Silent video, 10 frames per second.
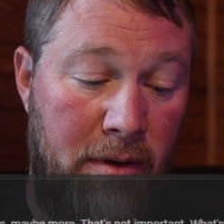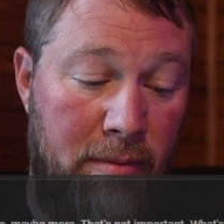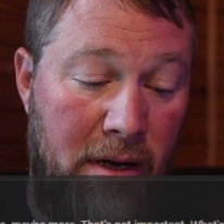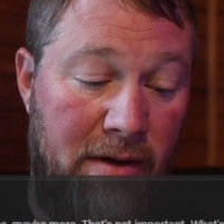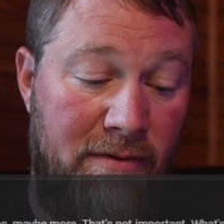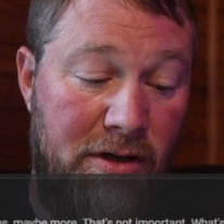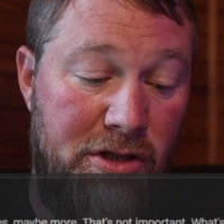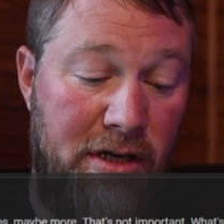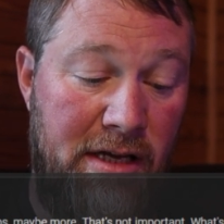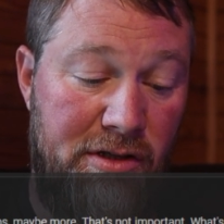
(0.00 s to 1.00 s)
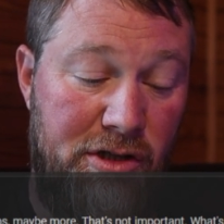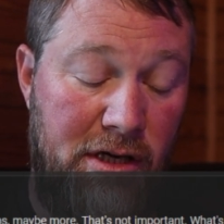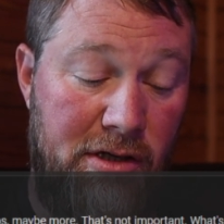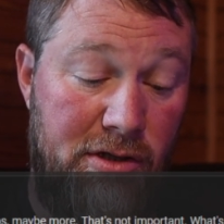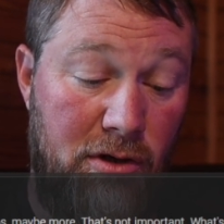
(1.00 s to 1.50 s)
and my vision has
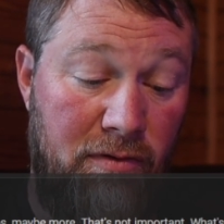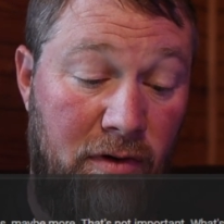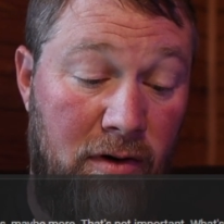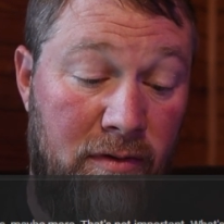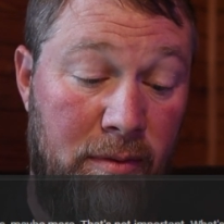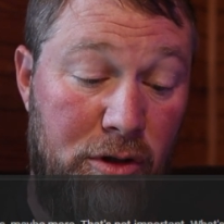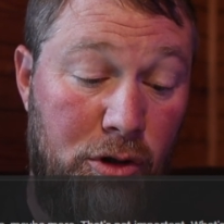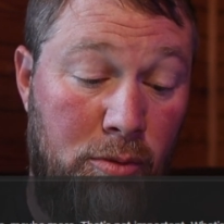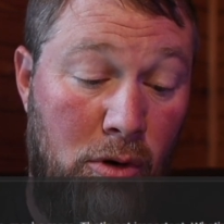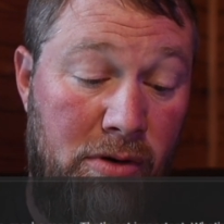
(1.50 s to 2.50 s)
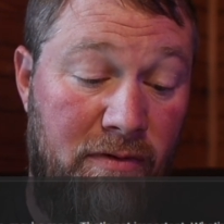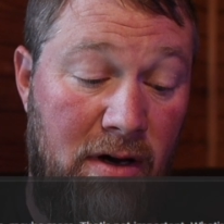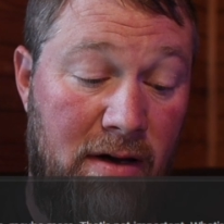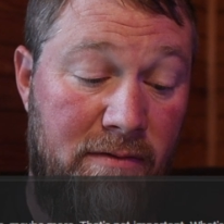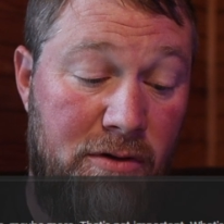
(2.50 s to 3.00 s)
changed so far from a
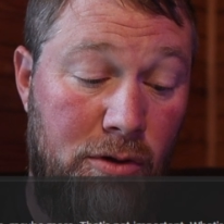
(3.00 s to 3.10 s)
2.5